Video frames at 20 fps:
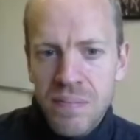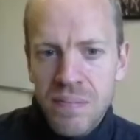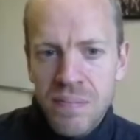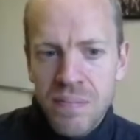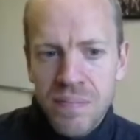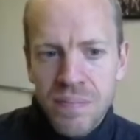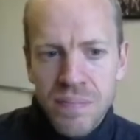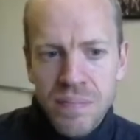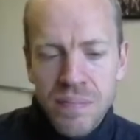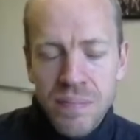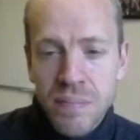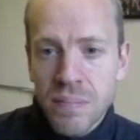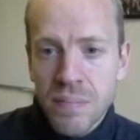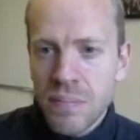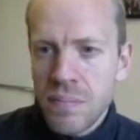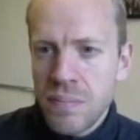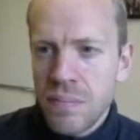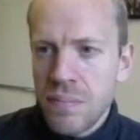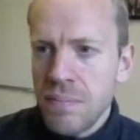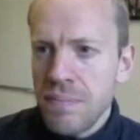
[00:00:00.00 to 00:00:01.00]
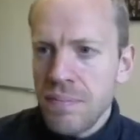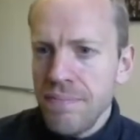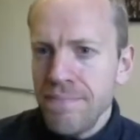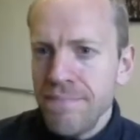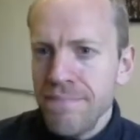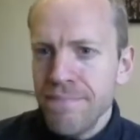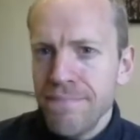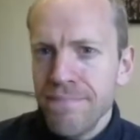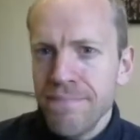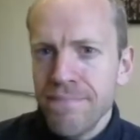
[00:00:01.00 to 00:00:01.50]

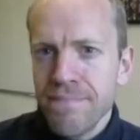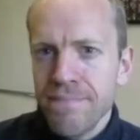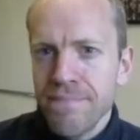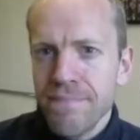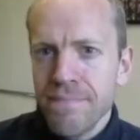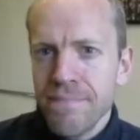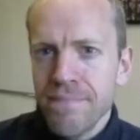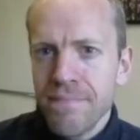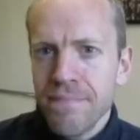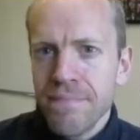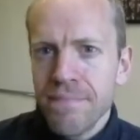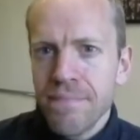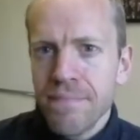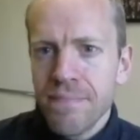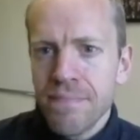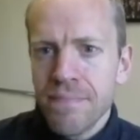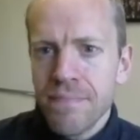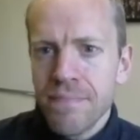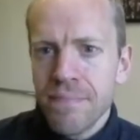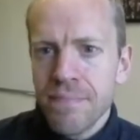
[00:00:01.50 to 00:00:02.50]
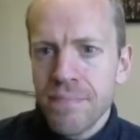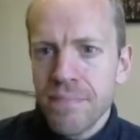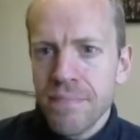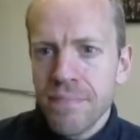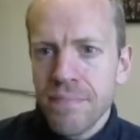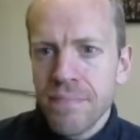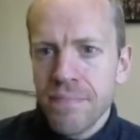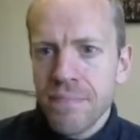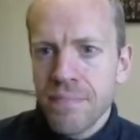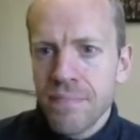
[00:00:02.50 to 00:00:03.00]

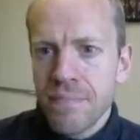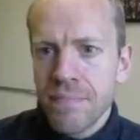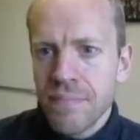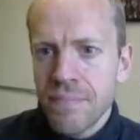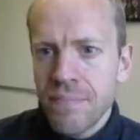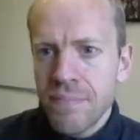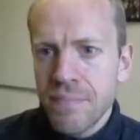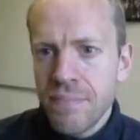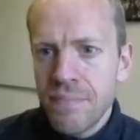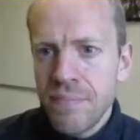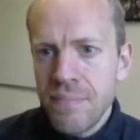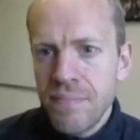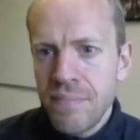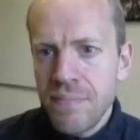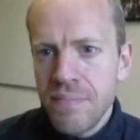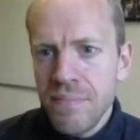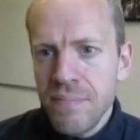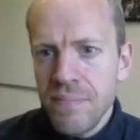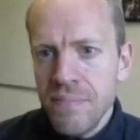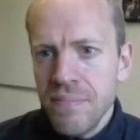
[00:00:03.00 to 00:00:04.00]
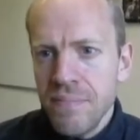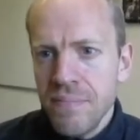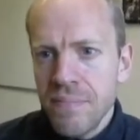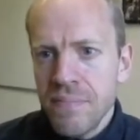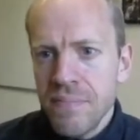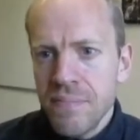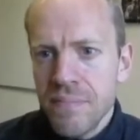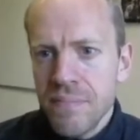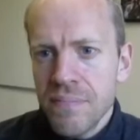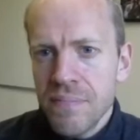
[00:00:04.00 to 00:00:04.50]

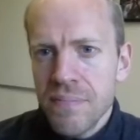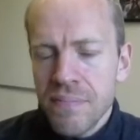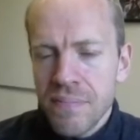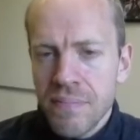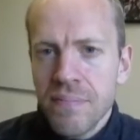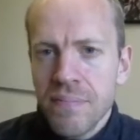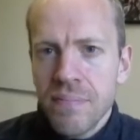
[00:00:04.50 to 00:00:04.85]
(silent)